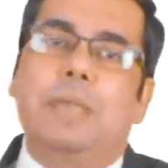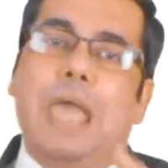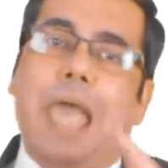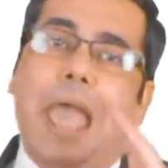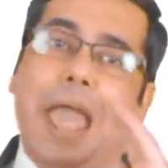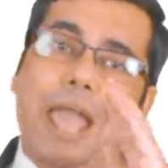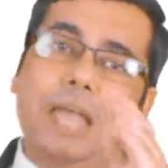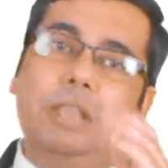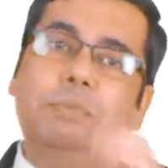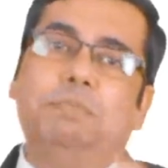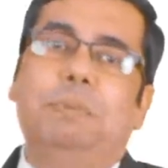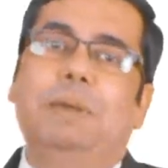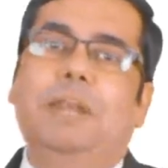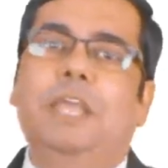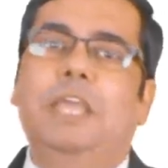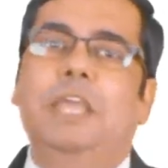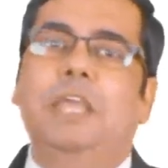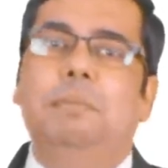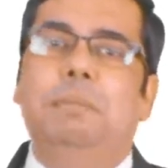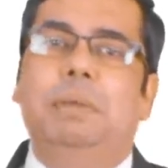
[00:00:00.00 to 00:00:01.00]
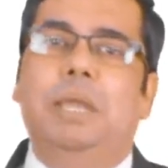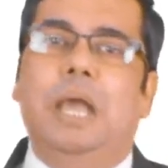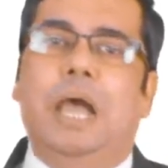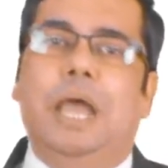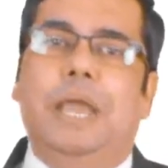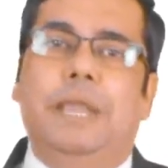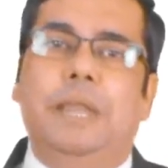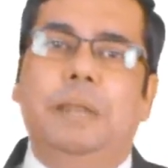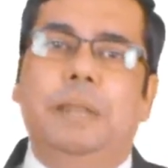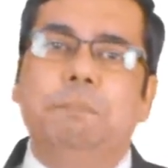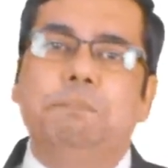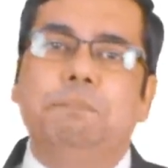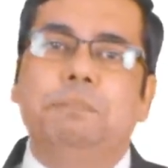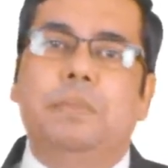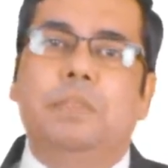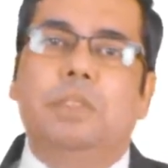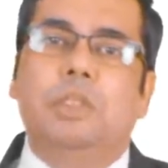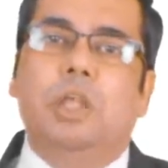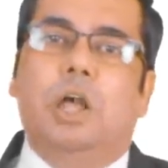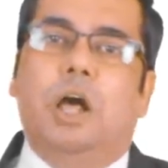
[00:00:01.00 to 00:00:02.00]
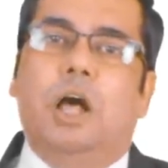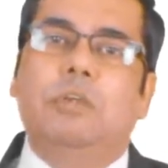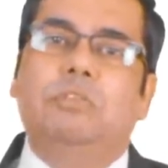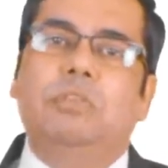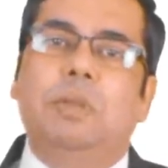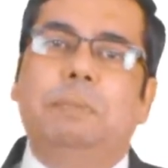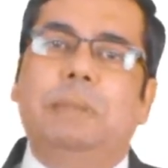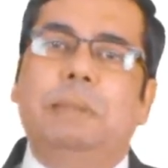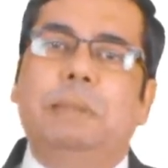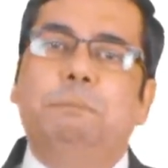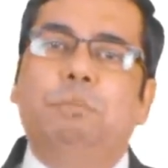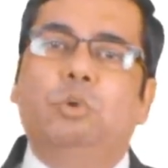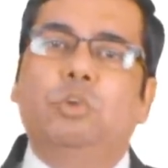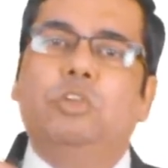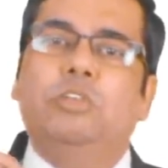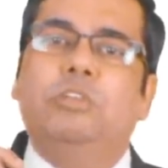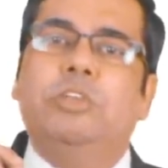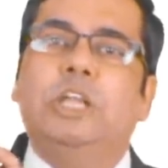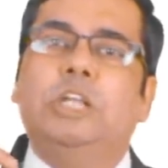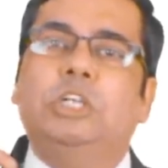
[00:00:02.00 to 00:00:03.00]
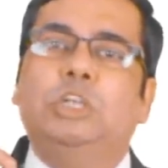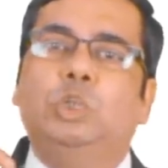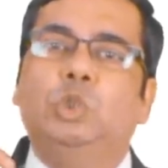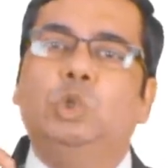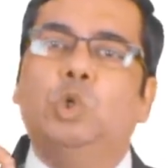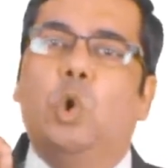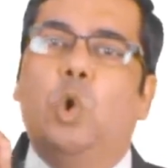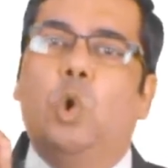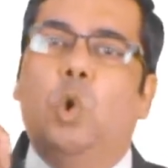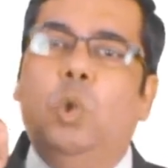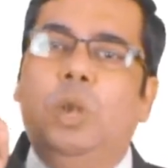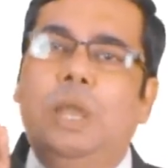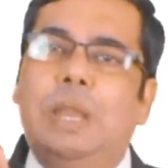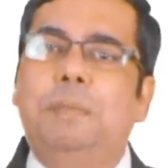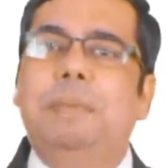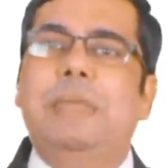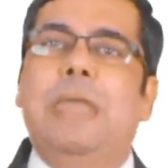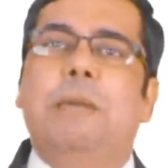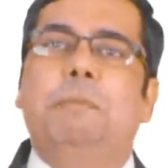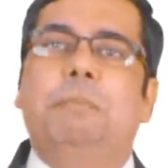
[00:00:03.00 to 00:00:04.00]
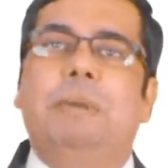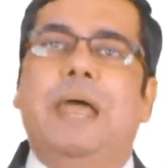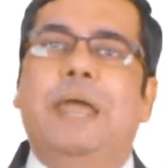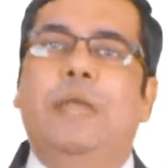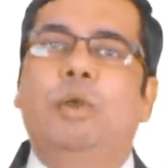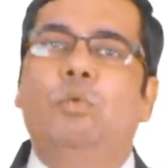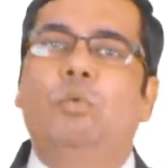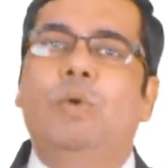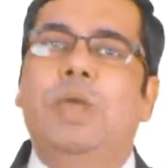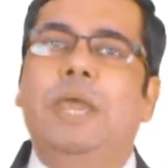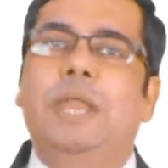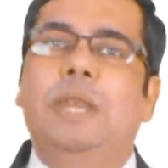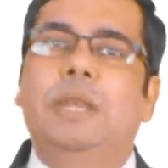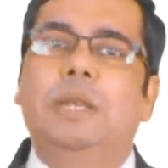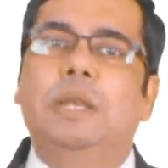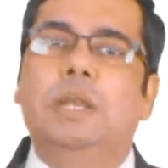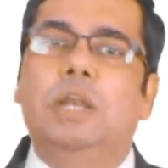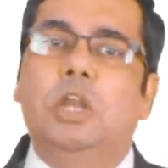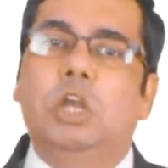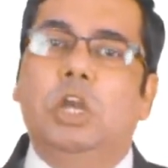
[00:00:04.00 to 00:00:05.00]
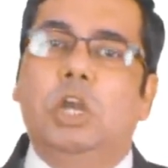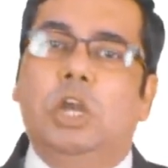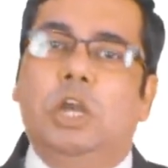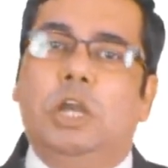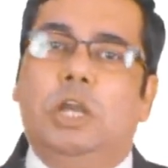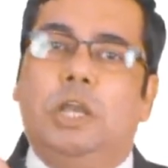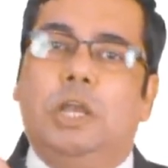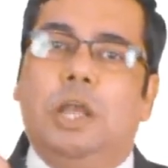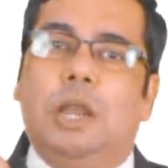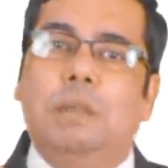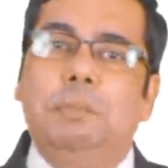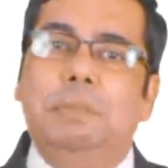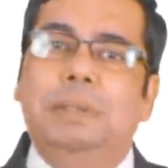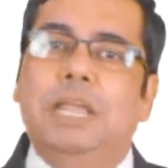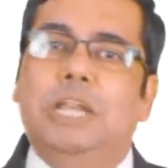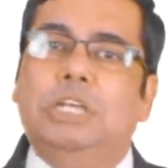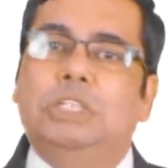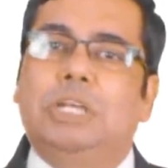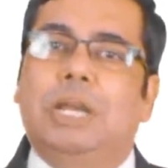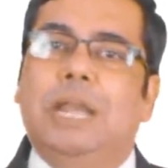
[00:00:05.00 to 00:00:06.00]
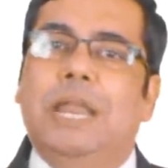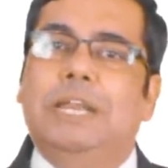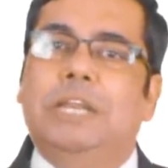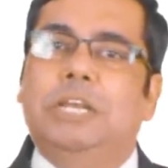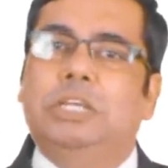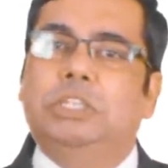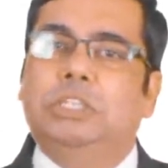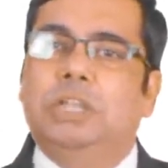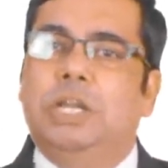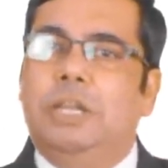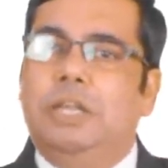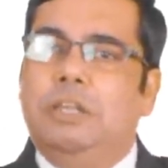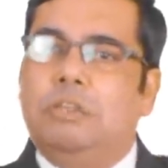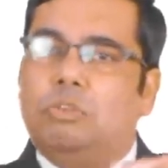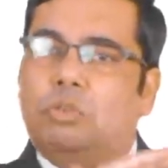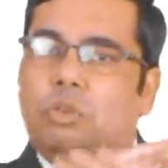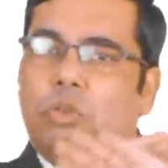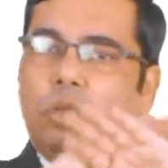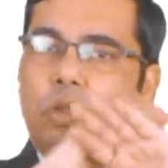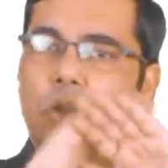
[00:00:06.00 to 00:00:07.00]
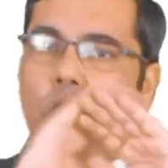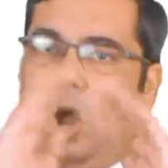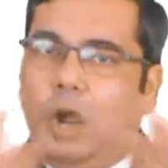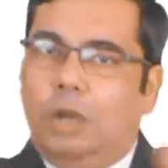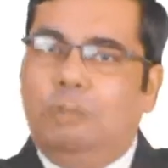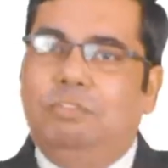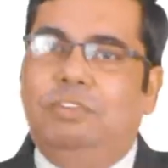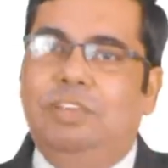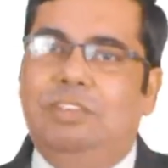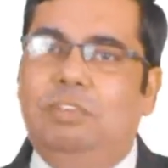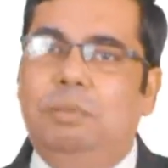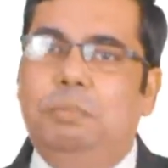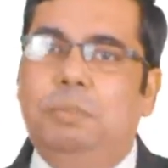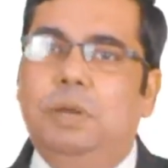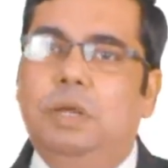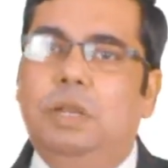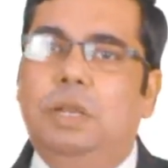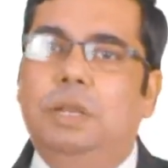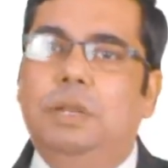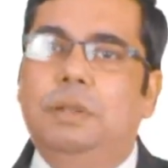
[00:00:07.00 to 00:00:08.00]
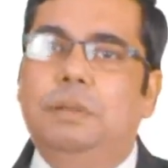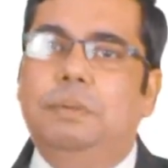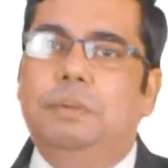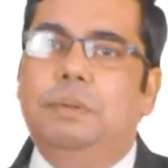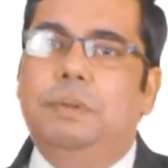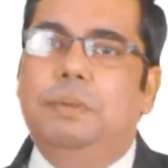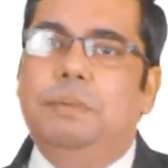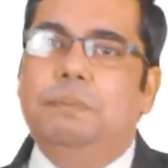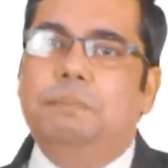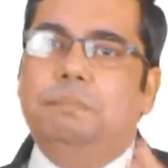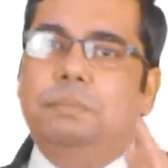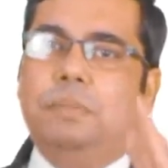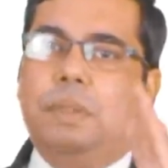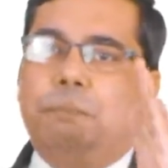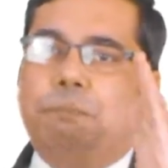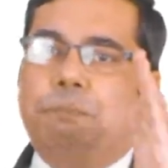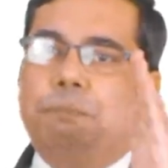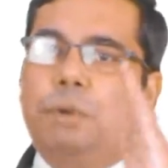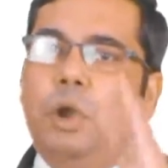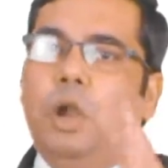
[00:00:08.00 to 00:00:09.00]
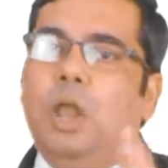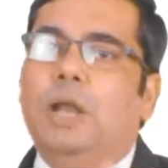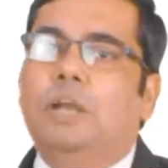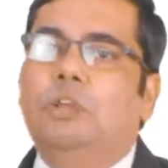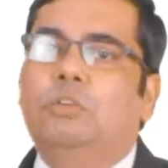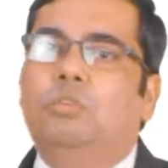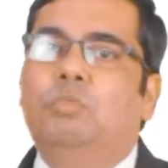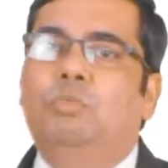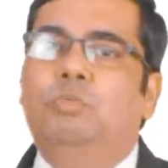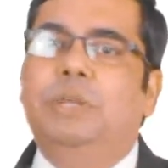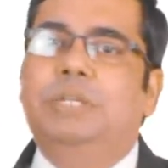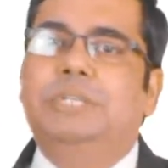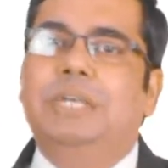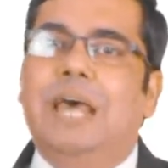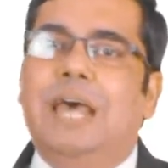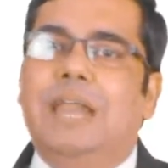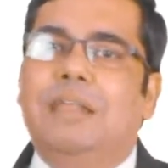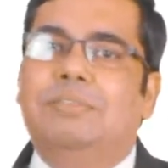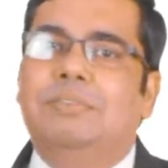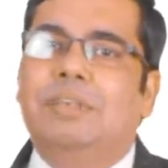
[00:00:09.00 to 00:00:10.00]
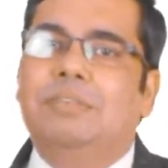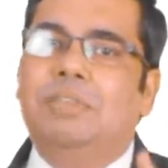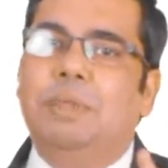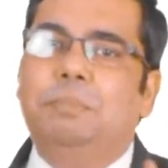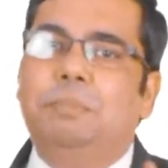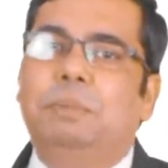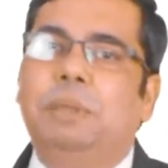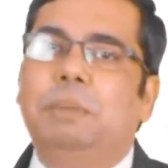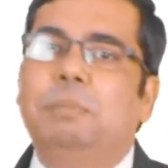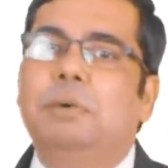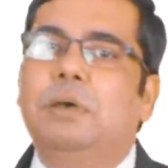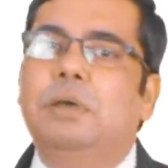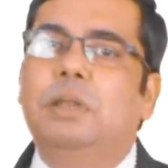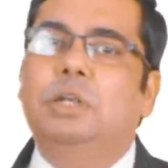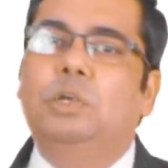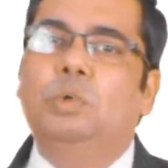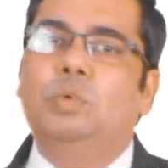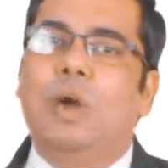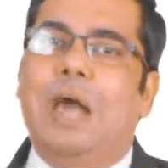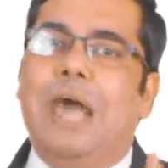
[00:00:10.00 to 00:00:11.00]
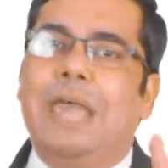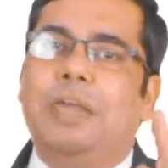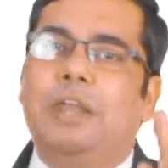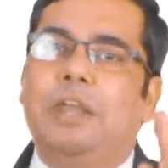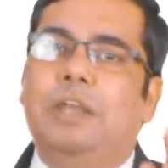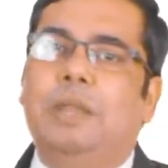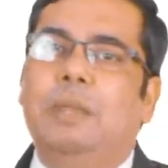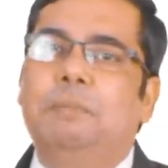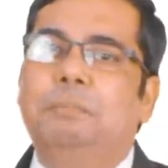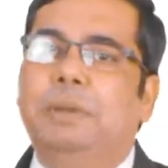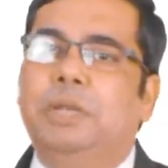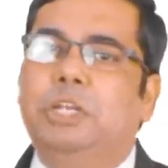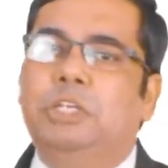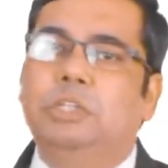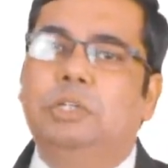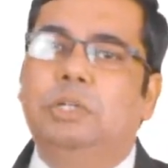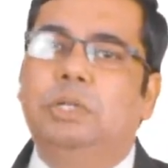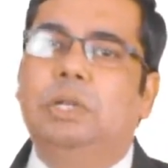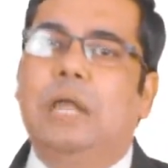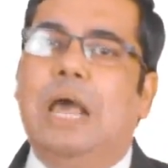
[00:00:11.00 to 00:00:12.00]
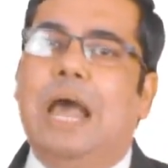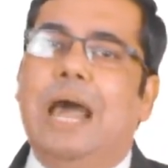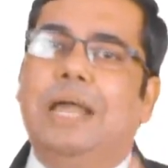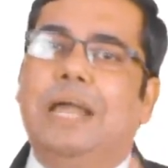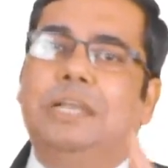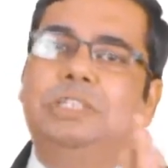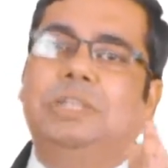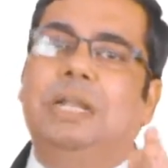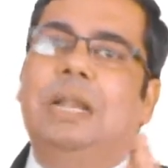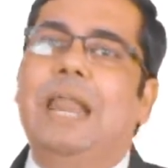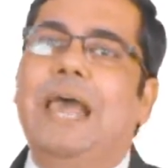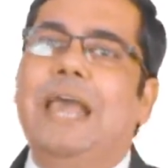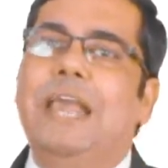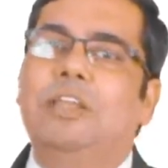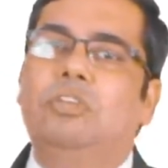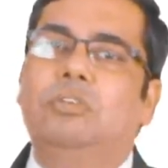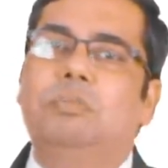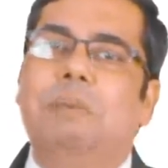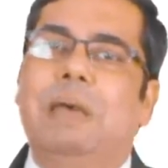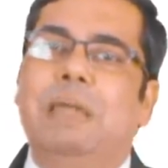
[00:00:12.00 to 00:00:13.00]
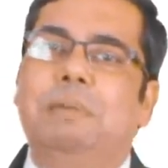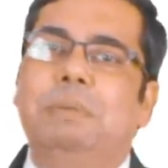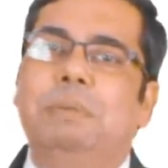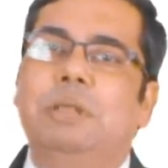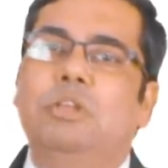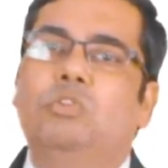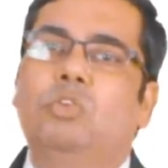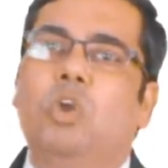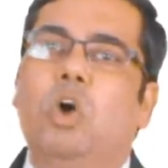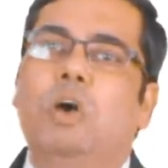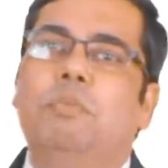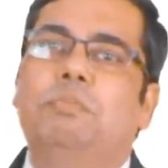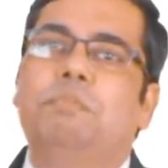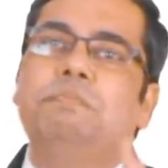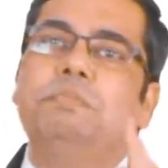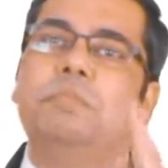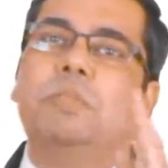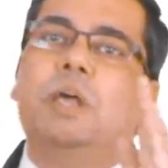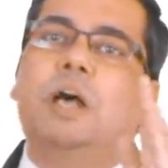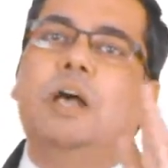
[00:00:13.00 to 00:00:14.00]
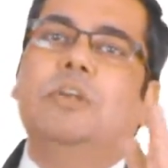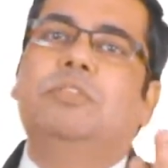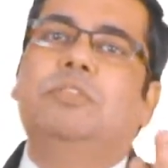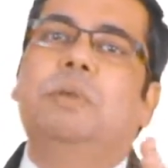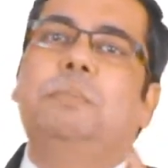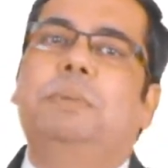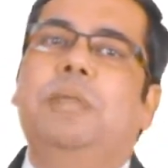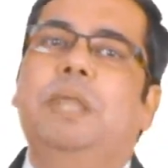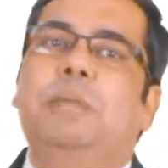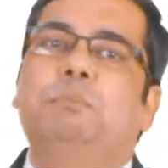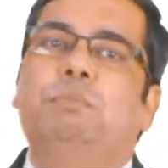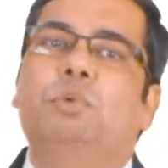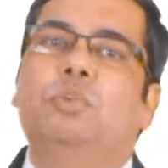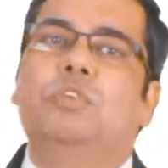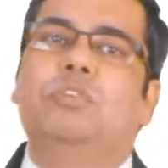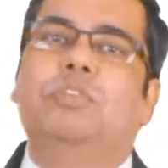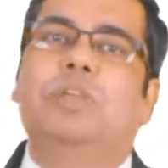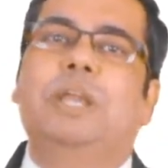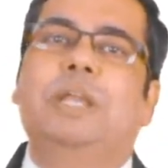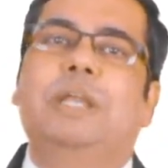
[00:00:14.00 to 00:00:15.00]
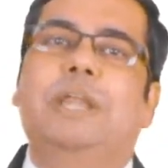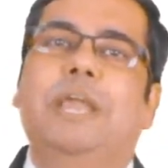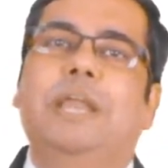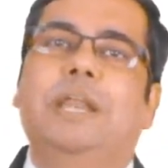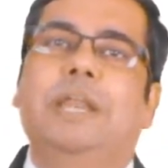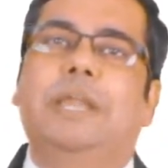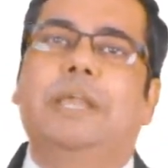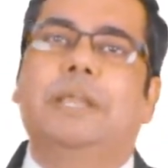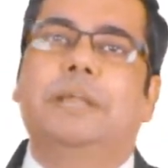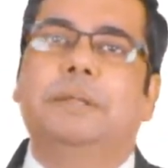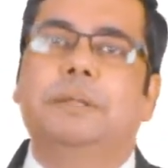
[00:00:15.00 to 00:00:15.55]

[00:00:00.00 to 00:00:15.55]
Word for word: As per EMA guide, aseptic processing should only be applied when terminal sterilization is not feasible the products which are susceptible to higher temperature are sterilized by means of aseptic processing technique.